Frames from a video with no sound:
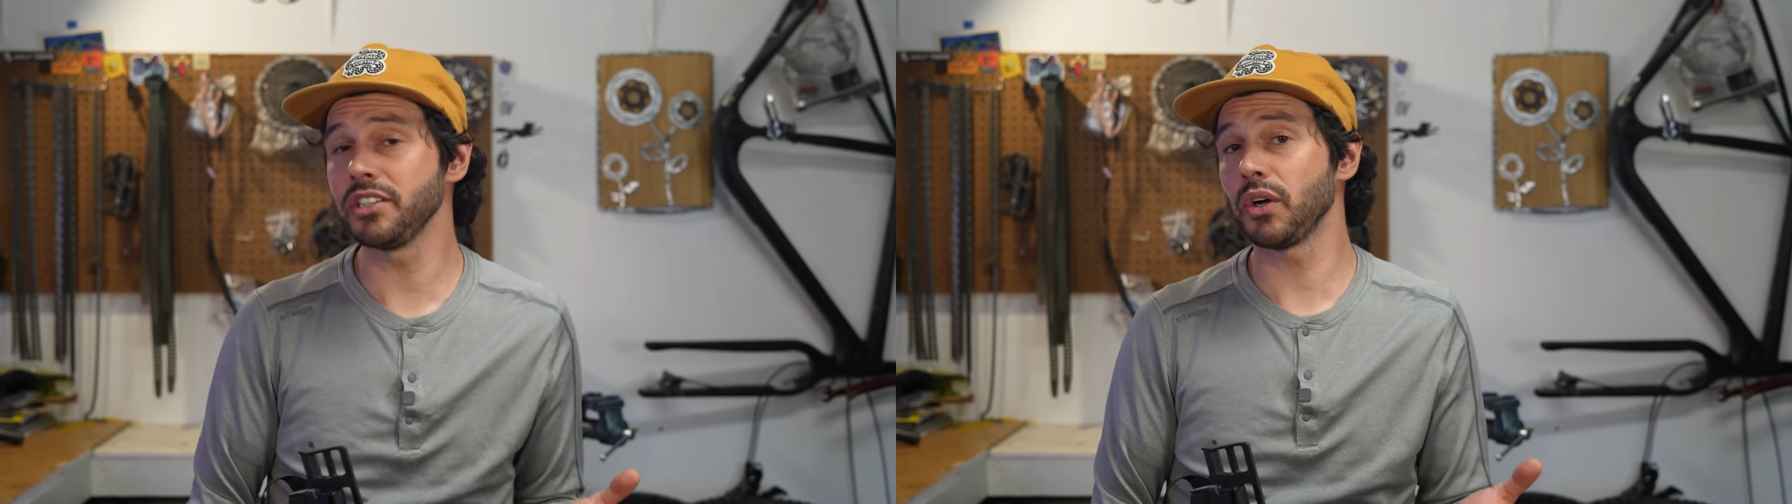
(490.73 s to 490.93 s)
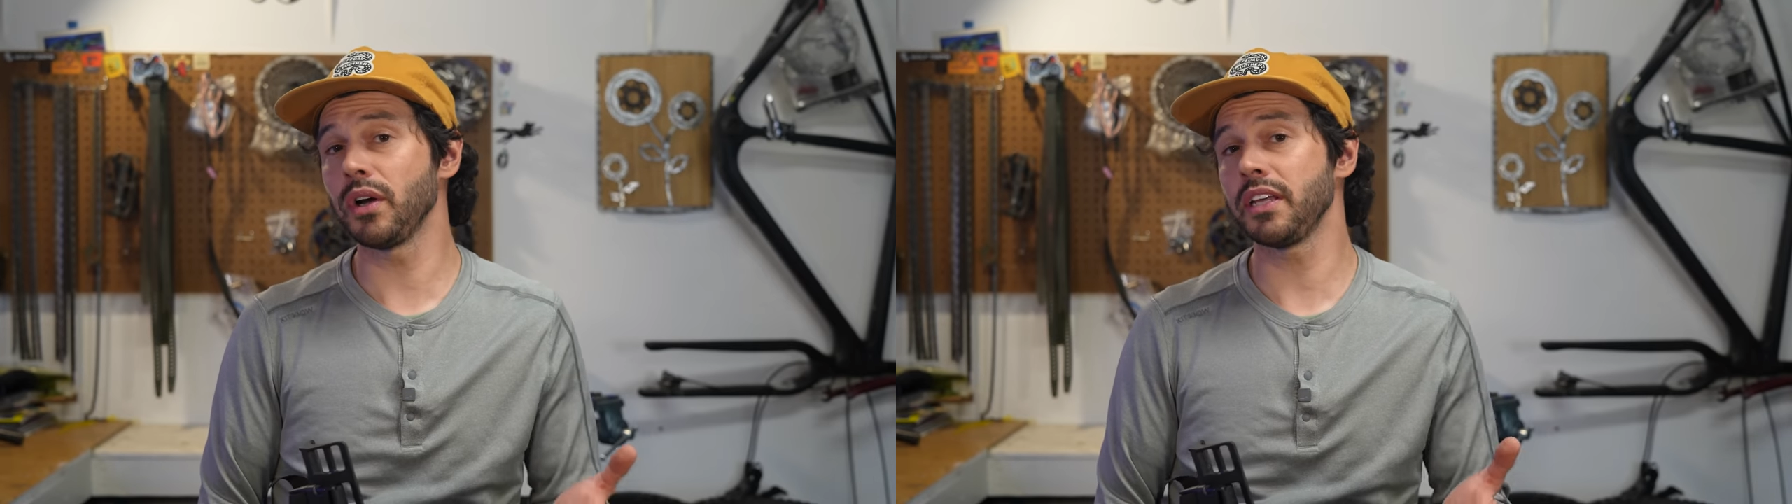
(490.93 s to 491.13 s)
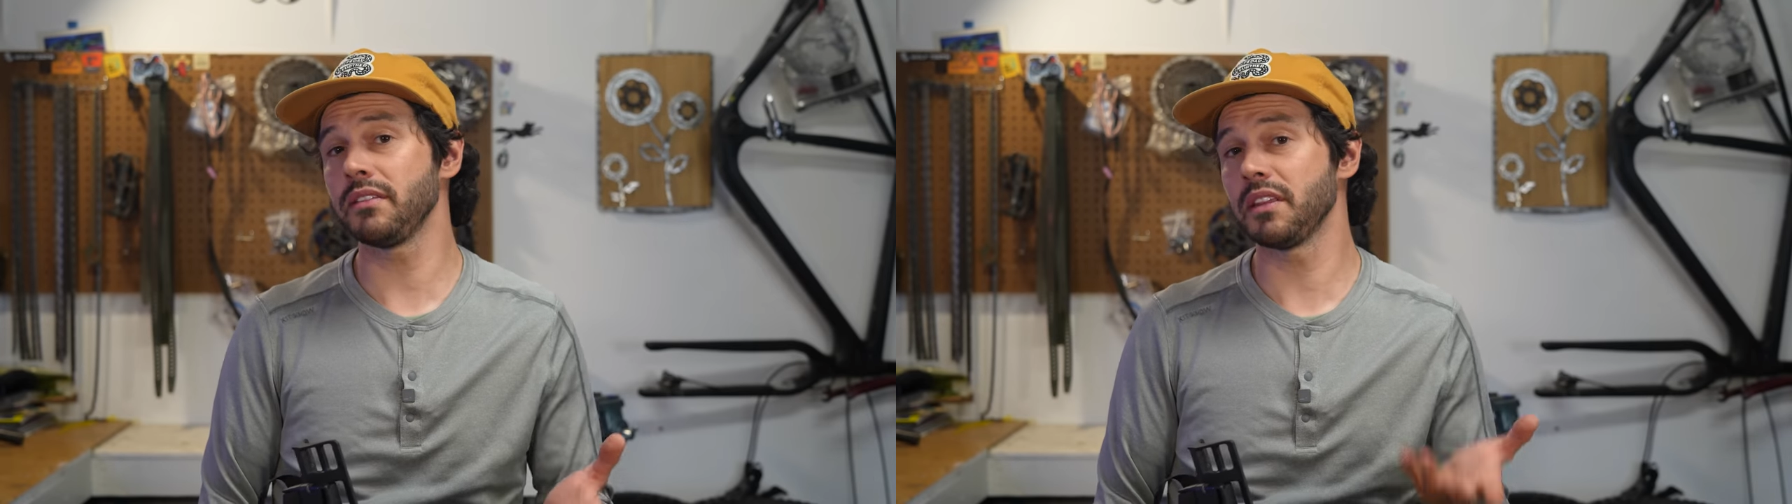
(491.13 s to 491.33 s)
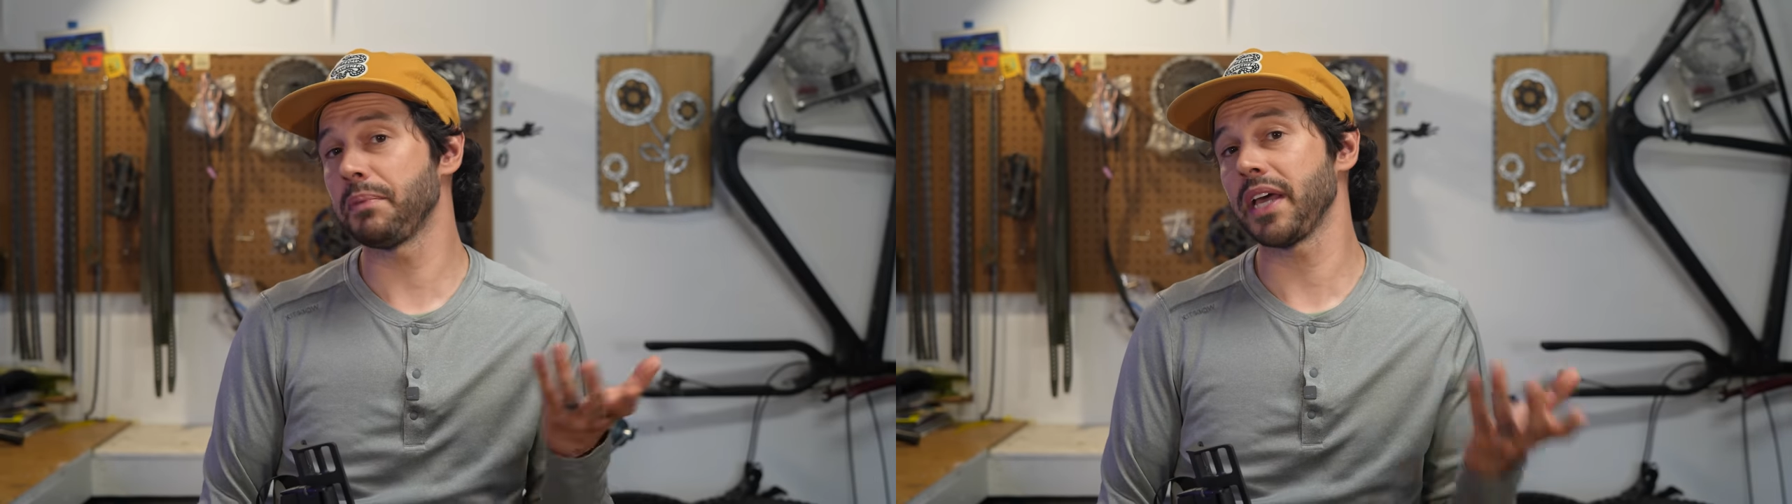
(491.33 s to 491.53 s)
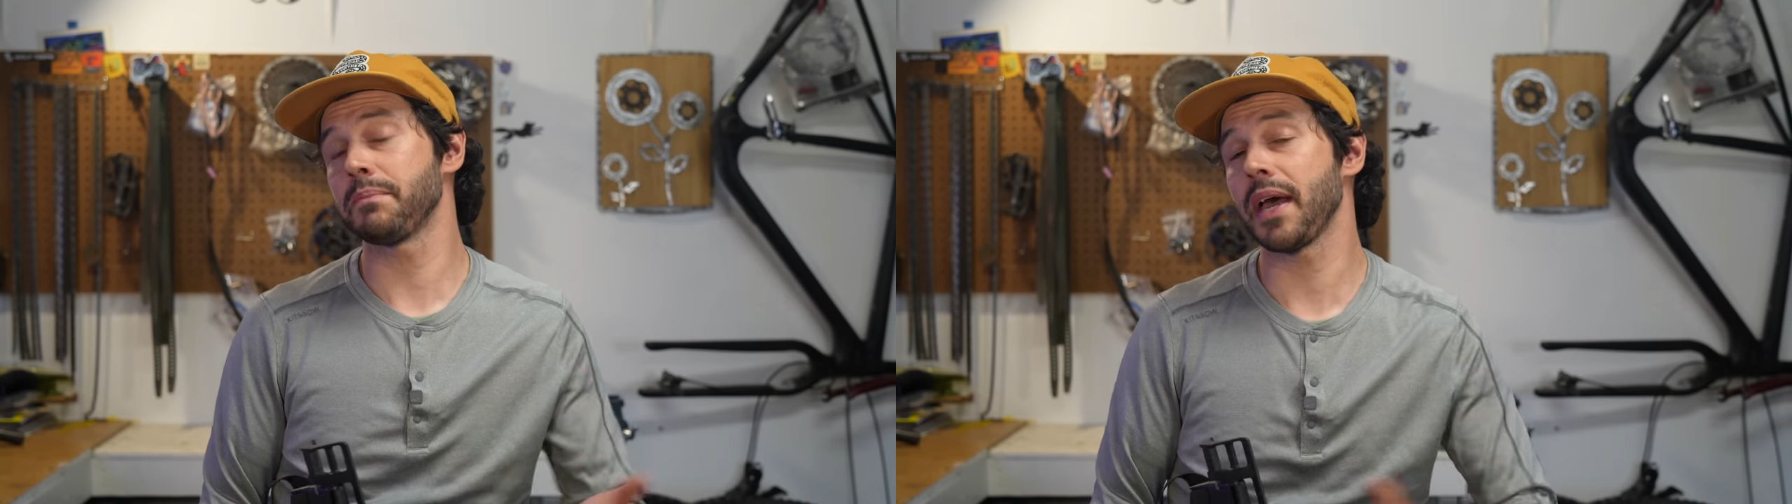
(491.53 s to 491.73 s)
joining the
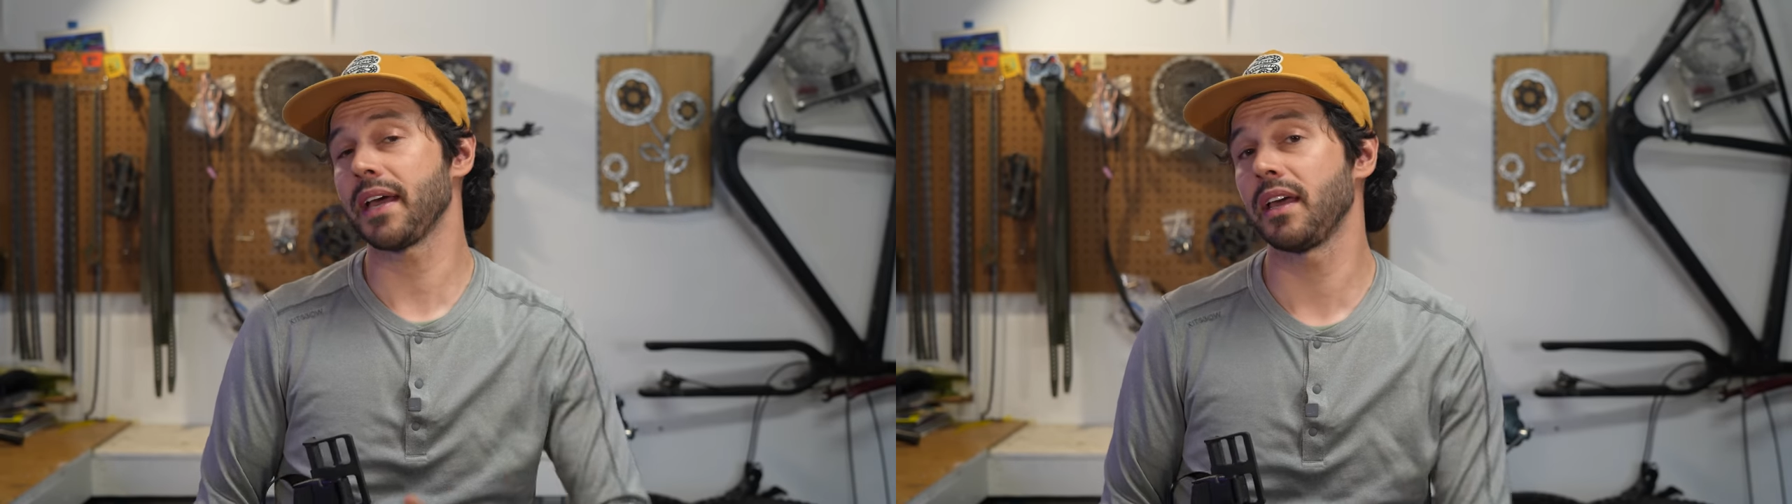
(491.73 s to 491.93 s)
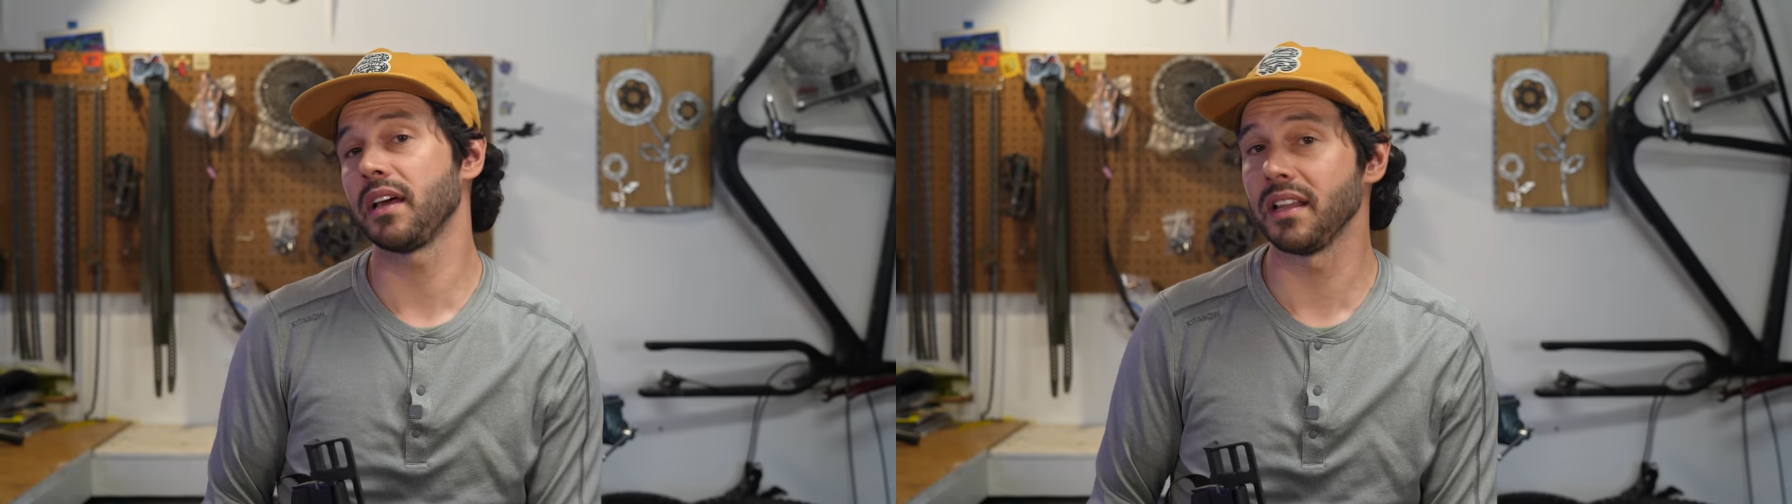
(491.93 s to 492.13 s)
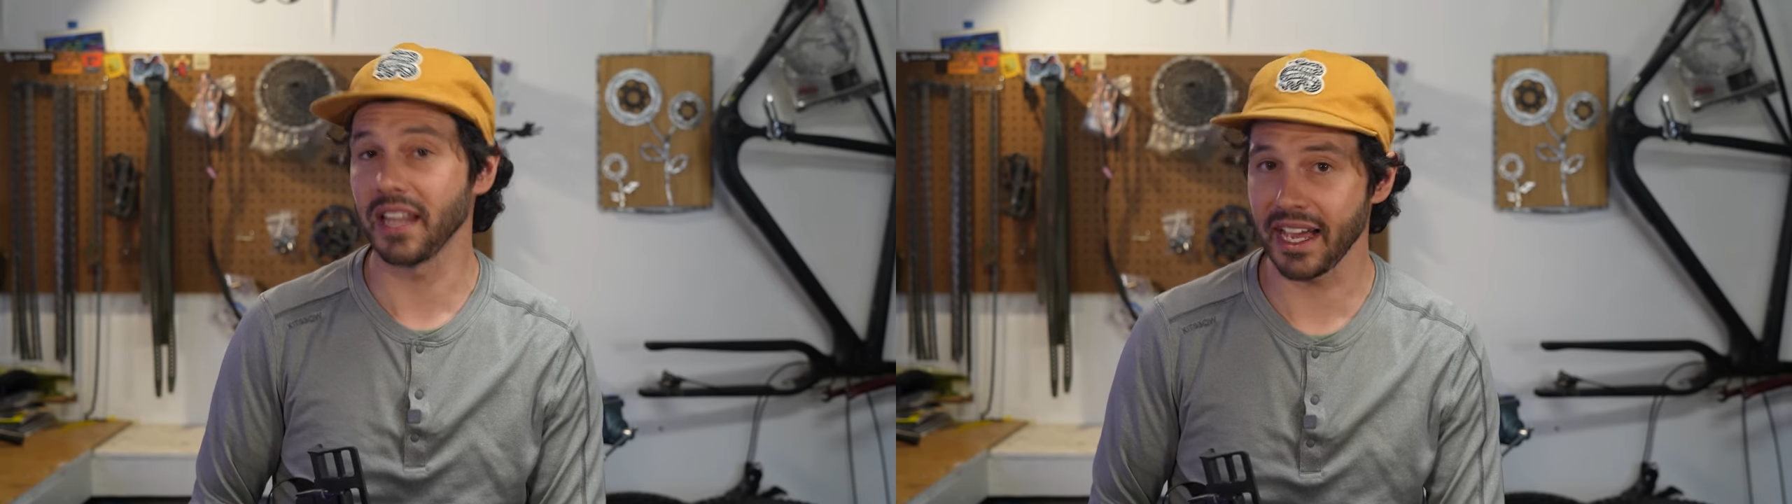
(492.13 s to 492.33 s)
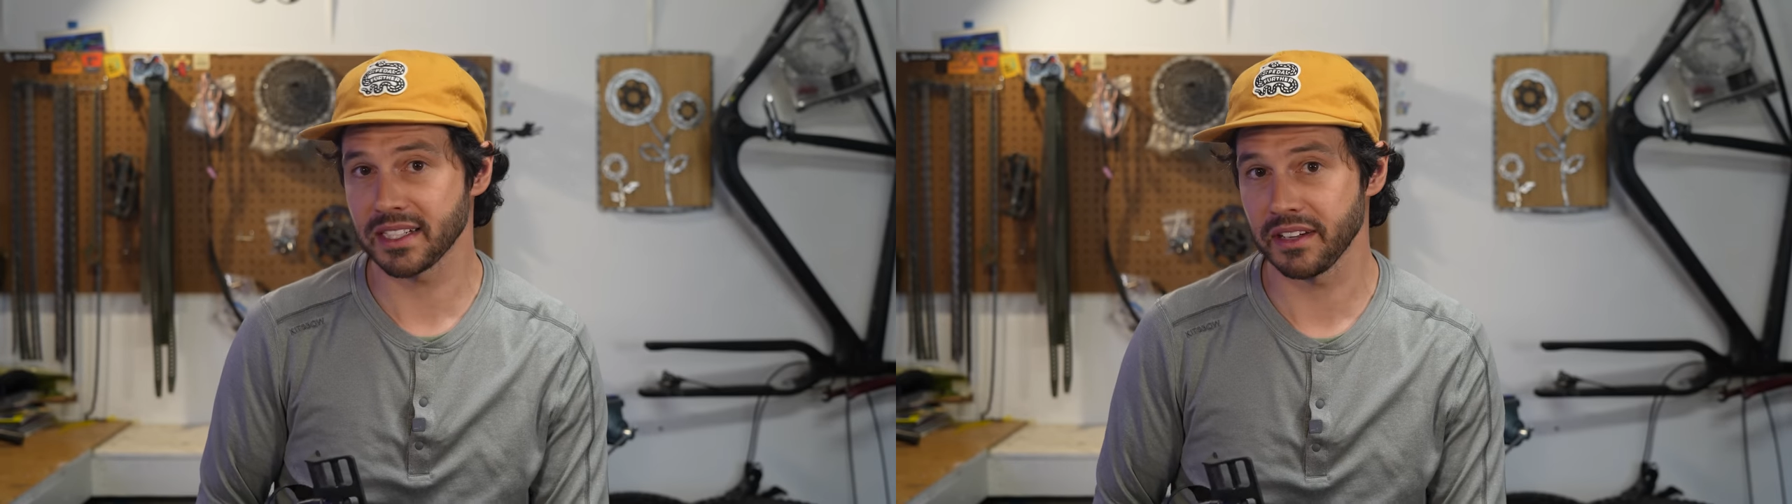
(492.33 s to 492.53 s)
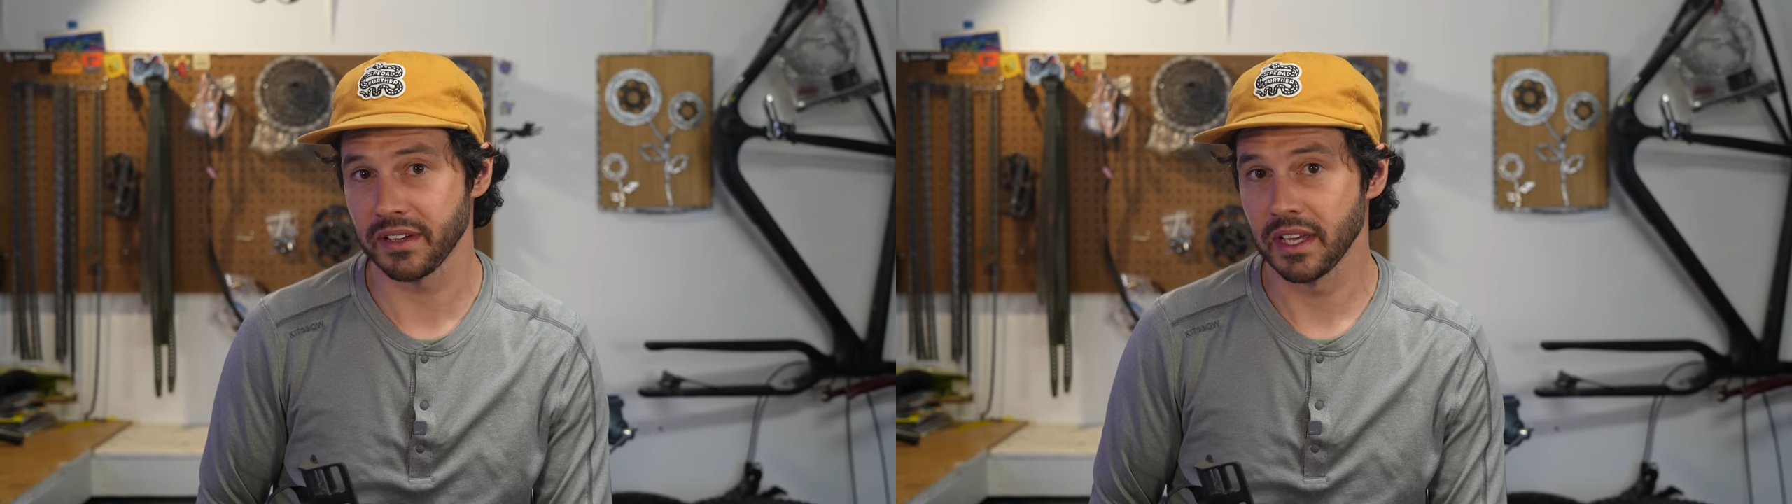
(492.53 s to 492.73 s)
Bikepacking
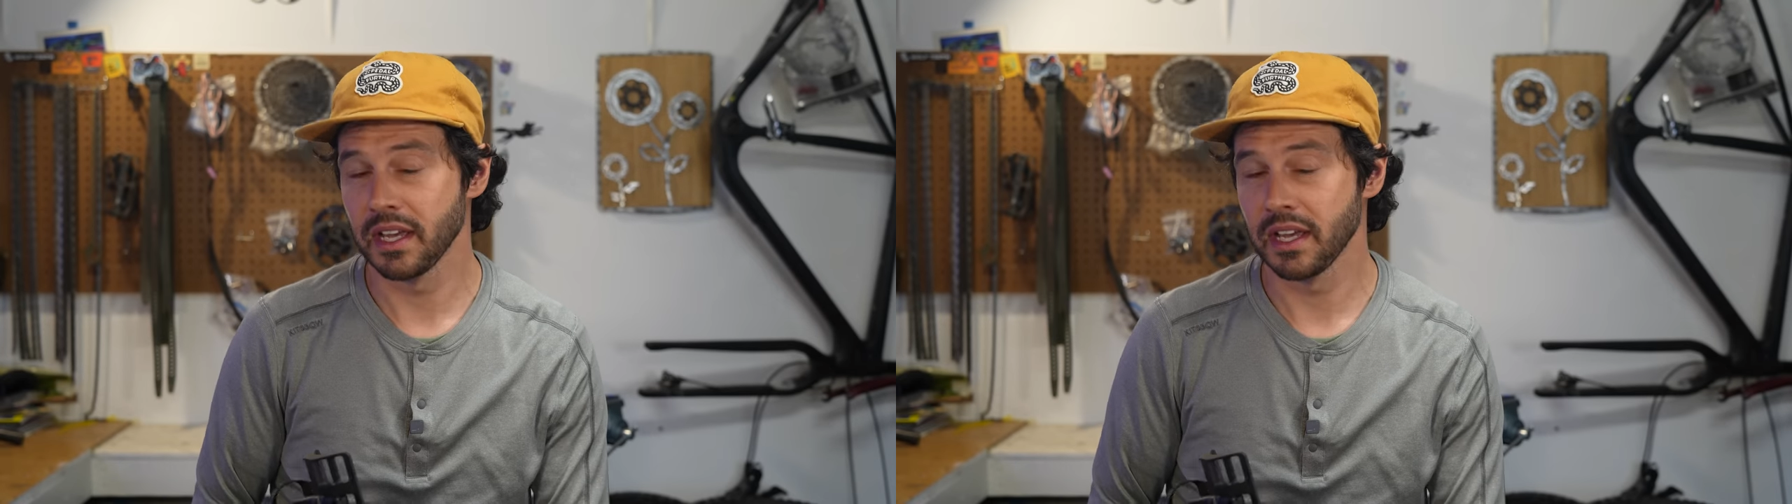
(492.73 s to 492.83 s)
Collective.